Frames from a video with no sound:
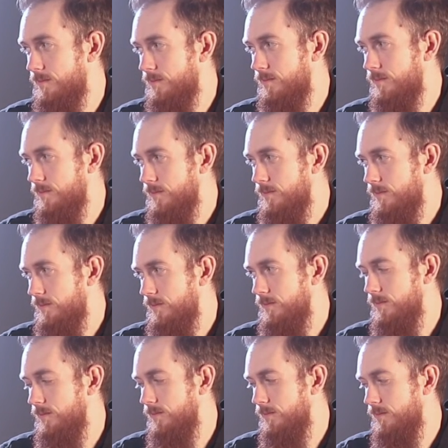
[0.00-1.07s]

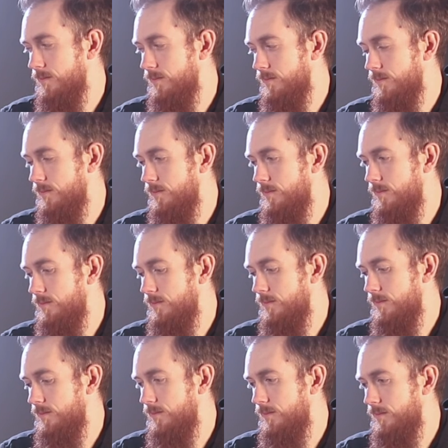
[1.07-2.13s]

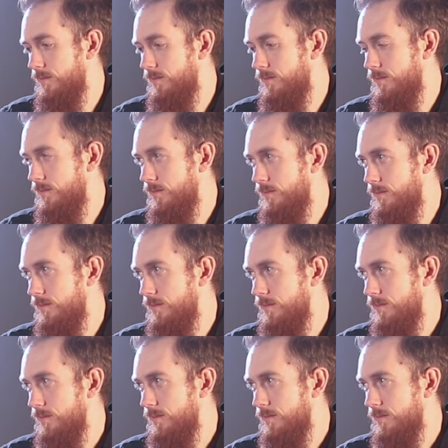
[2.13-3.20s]

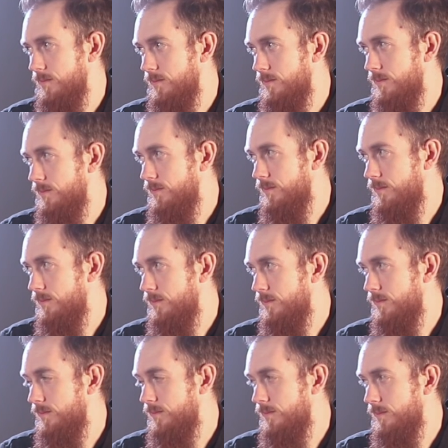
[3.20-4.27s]

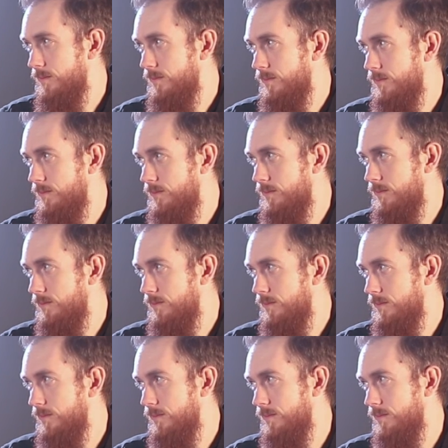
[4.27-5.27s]
(not speaking)